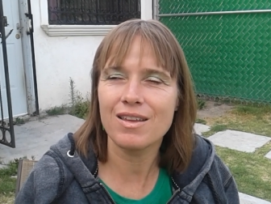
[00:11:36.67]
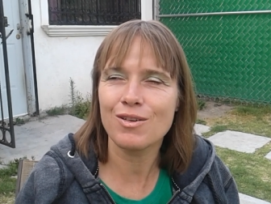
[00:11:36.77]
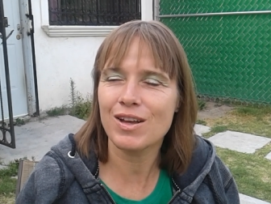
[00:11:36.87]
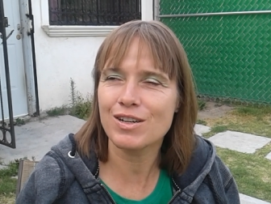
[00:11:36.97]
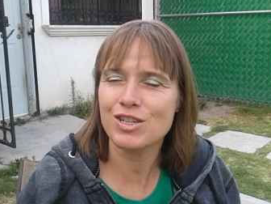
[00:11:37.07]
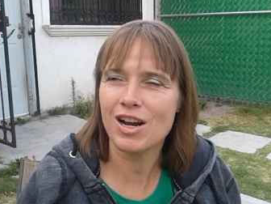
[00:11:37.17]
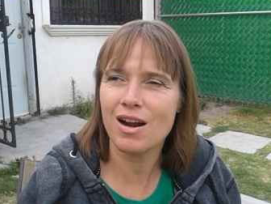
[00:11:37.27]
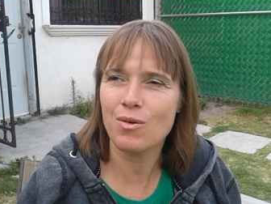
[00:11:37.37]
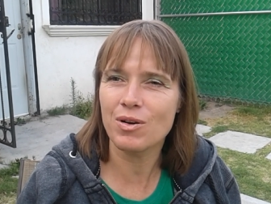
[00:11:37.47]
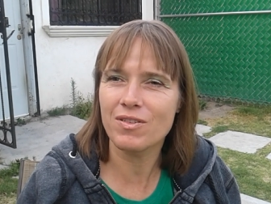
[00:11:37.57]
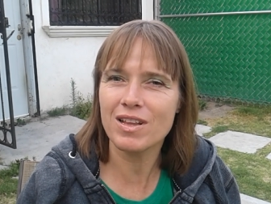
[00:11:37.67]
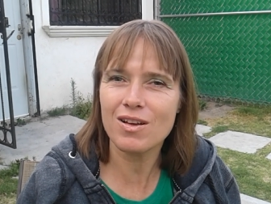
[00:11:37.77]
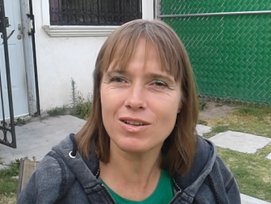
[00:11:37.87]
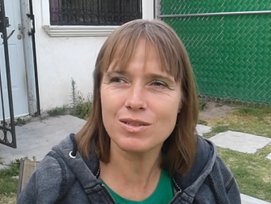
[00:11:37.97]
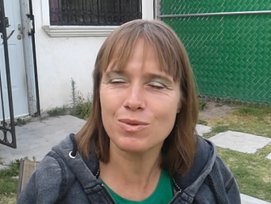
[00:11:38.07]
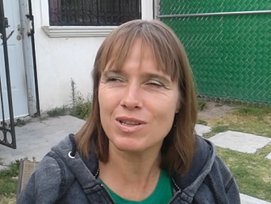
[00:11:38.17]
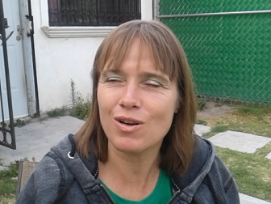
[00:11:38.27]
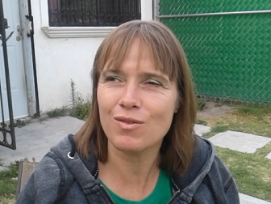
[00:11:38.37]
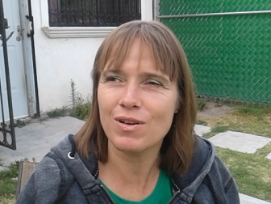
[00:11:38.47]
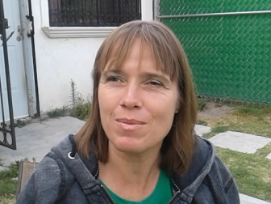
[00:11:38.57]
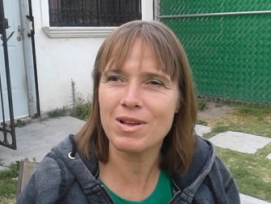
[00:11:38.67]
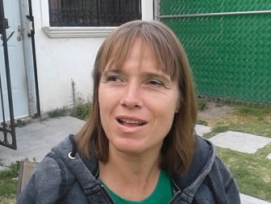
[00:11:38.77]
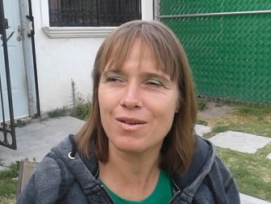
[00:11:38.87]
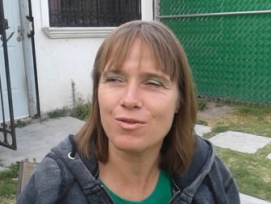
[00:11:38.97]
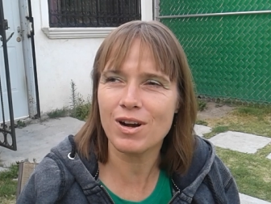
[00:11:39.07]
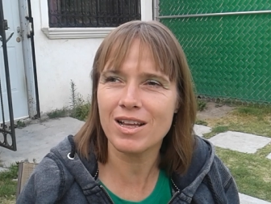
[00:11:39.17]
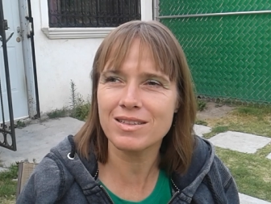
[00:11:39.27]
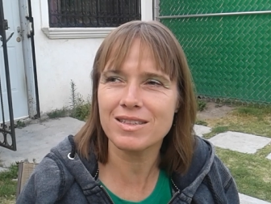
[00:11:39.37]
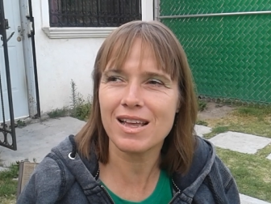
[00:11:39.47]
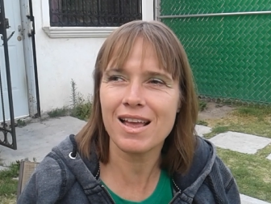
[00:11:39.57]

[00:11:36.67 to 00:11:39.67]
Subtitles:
You can share our videos with your family and friends,